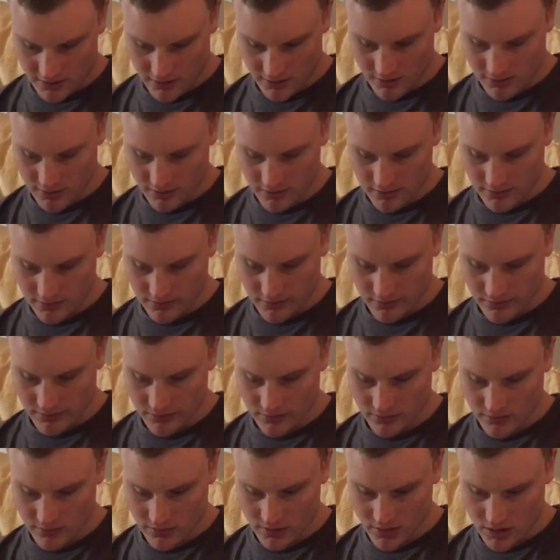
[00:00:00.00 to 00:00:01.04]
Right.
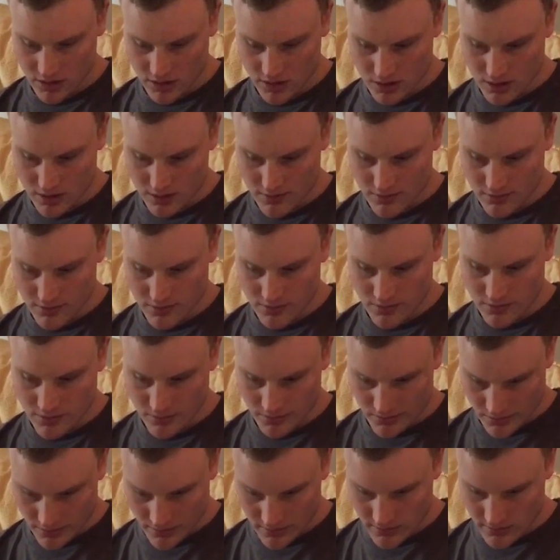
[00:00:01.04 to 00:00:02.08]
And
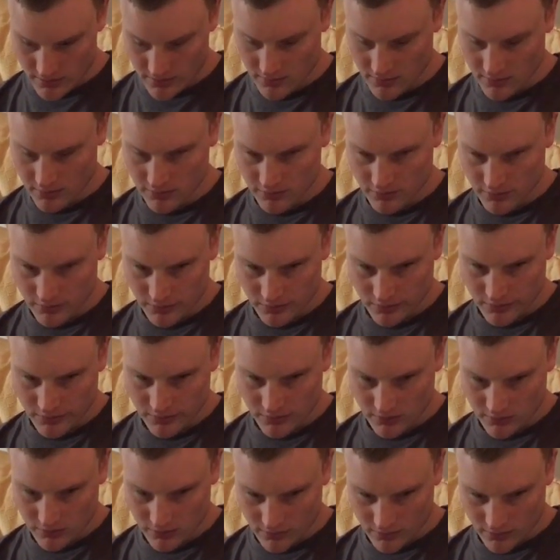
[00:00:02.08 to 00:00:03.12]
I think sometimes
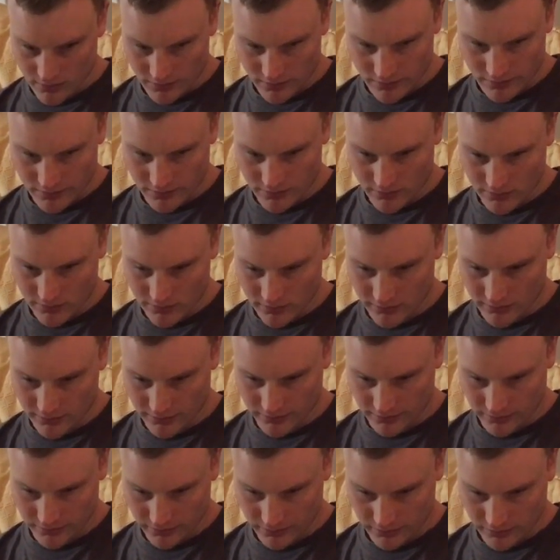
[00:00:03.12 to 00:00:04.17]
there's a
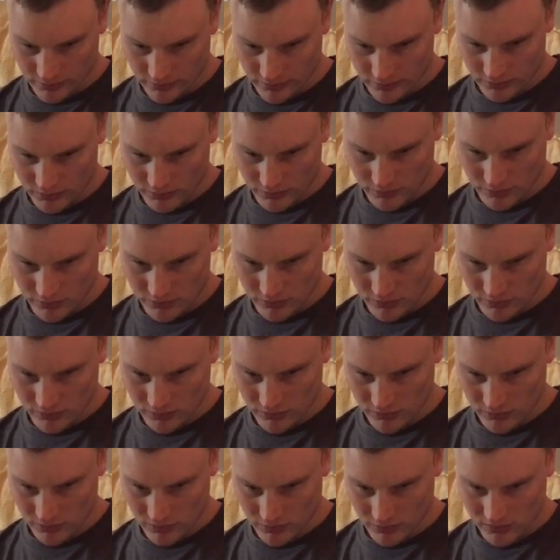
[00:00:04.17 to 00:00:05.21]
danger in us as
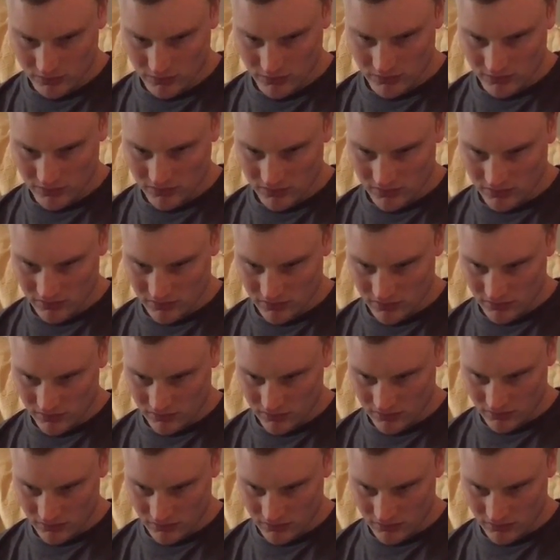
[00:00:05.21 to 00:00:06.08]
Christians thinking that